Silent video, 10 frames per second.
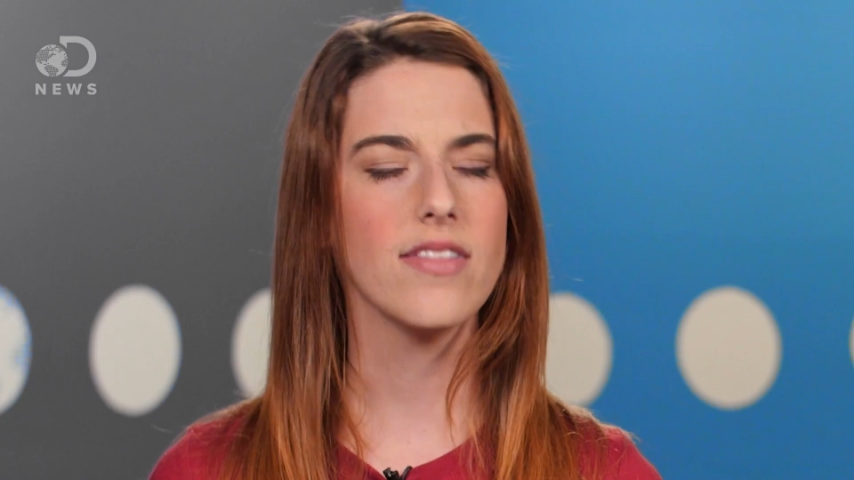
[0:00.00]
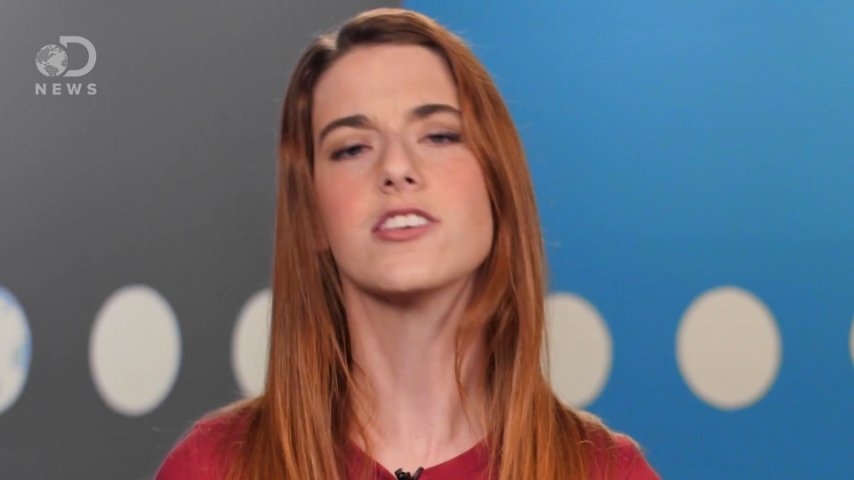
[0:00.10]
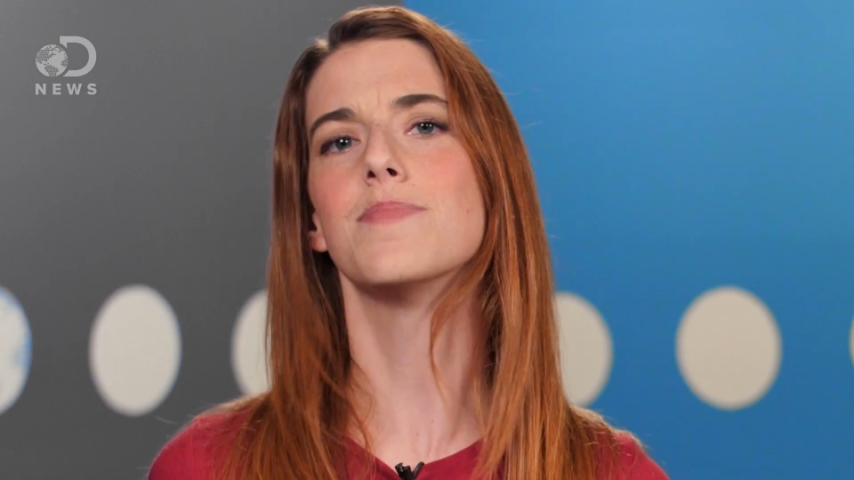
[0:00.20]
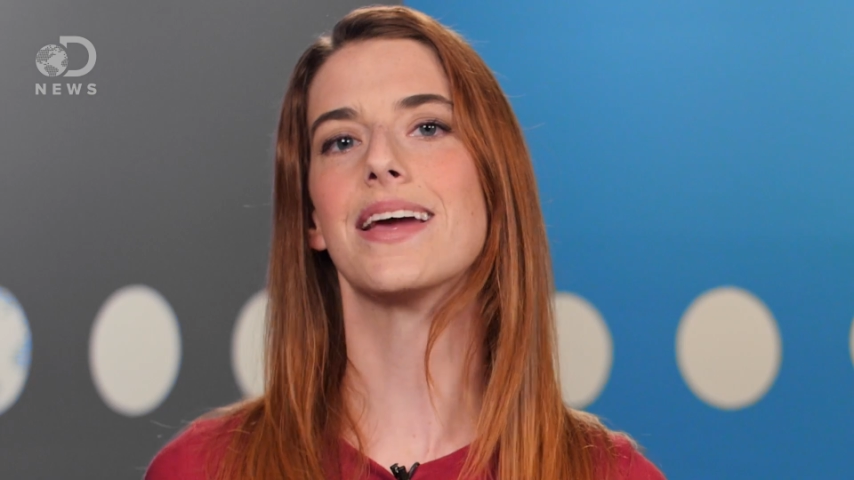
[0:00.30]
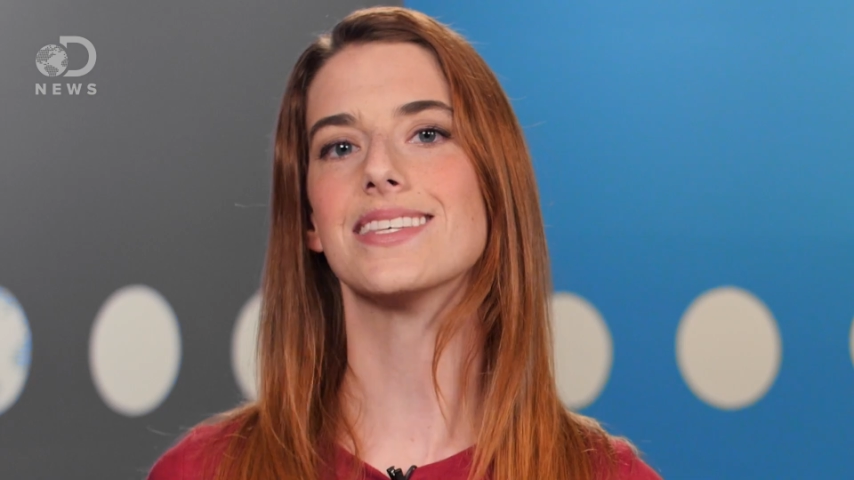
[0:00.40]
And
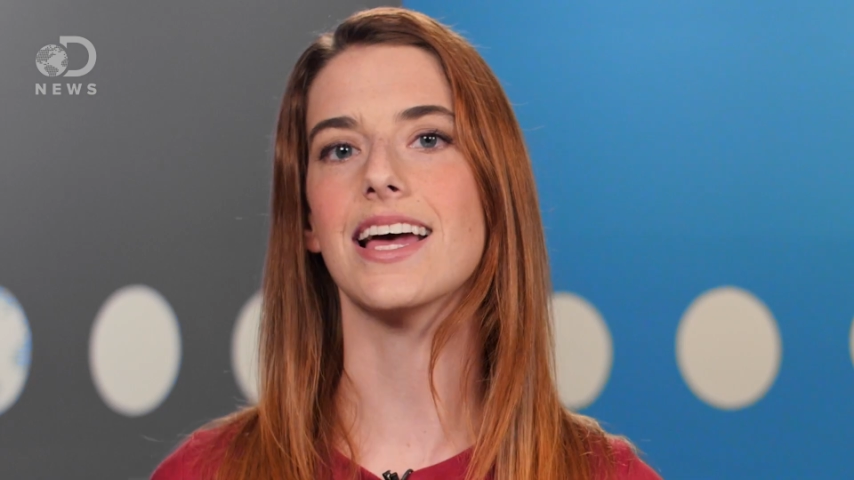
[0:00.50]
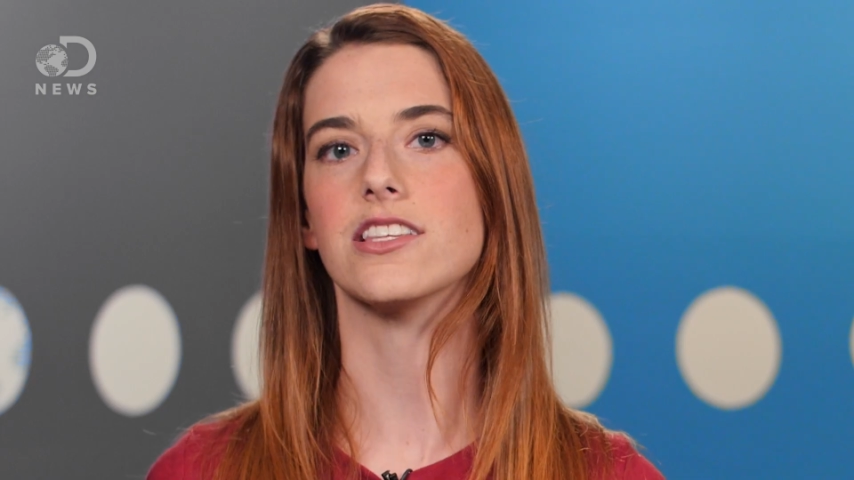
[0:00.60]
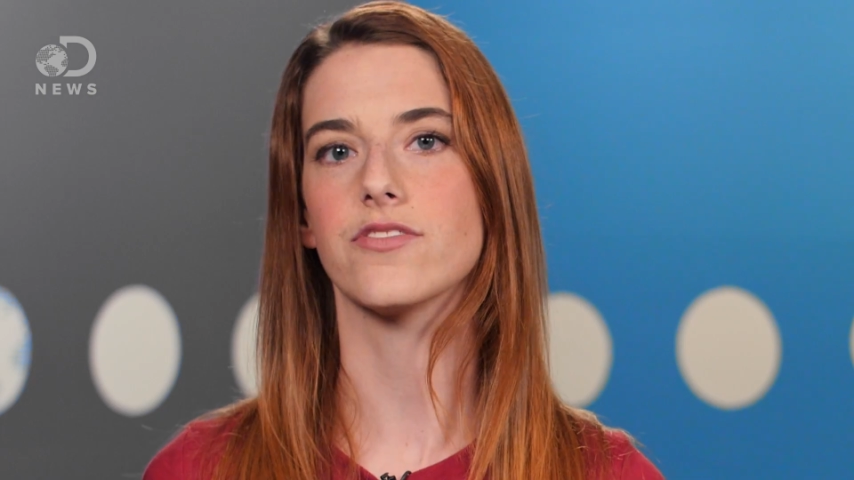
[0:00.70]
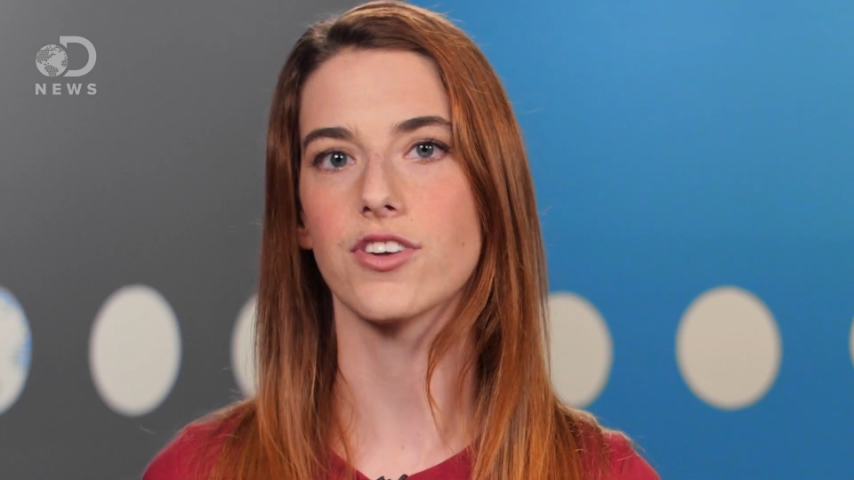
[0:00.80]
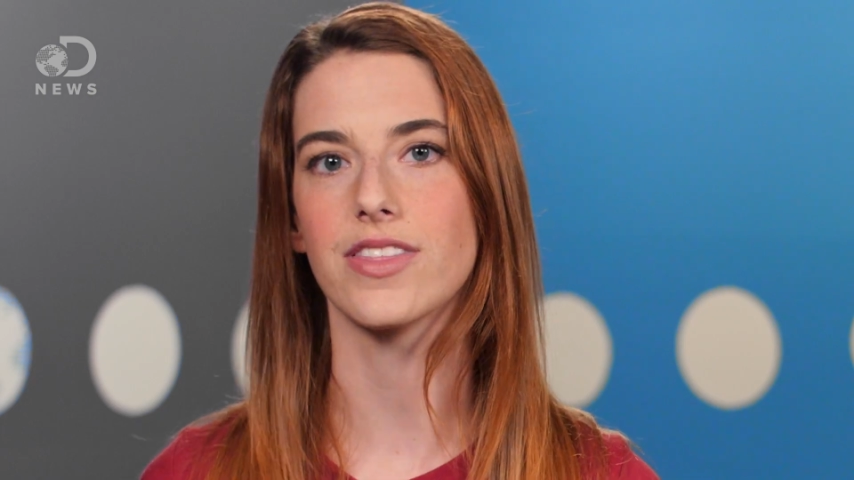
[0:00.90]
this makes
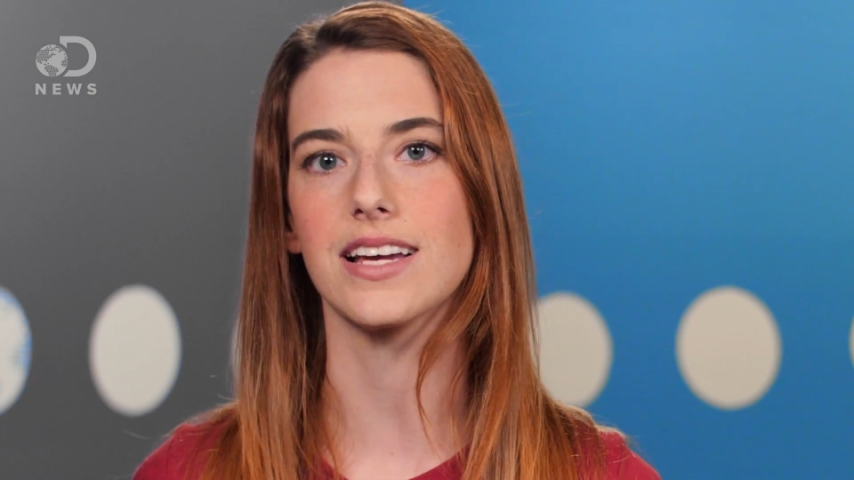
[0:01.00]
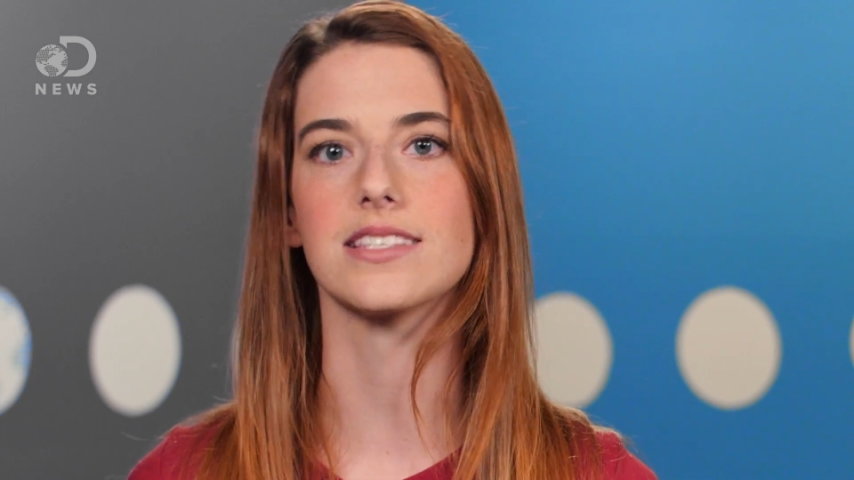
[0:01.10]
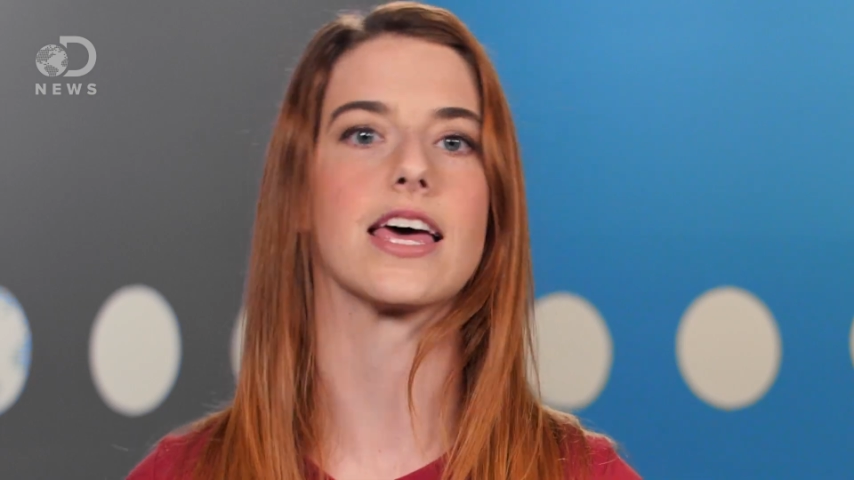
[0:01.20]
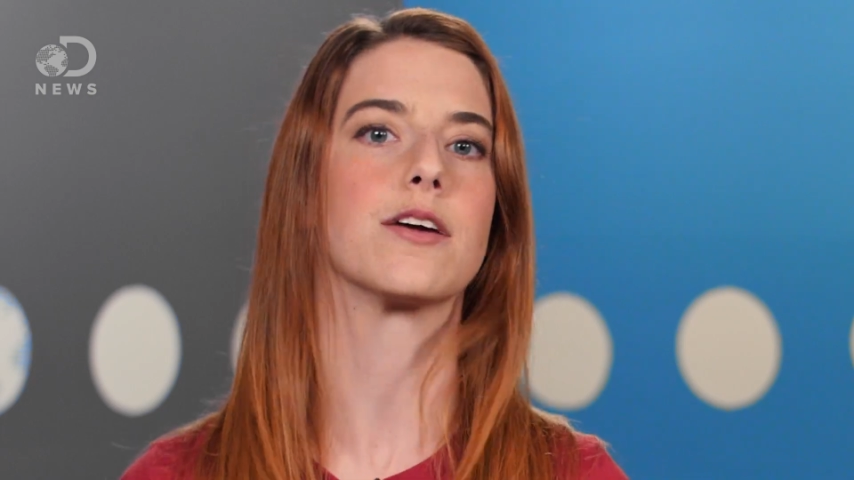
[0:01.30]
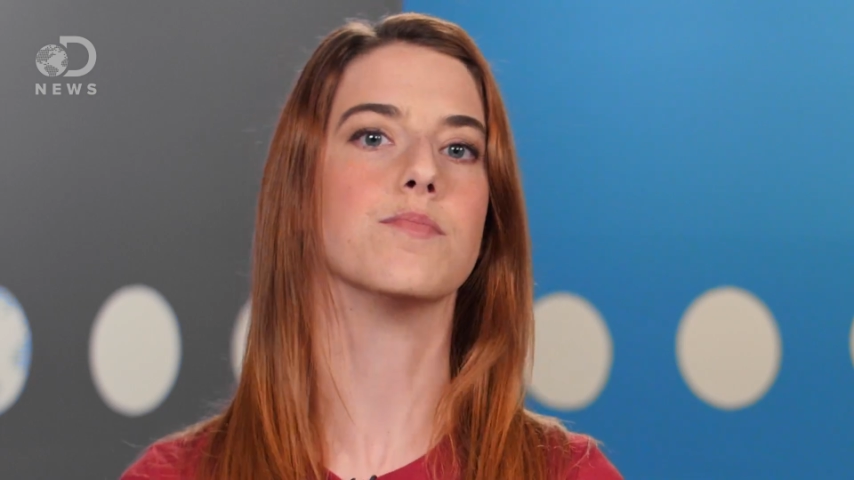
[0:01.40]
sense for things like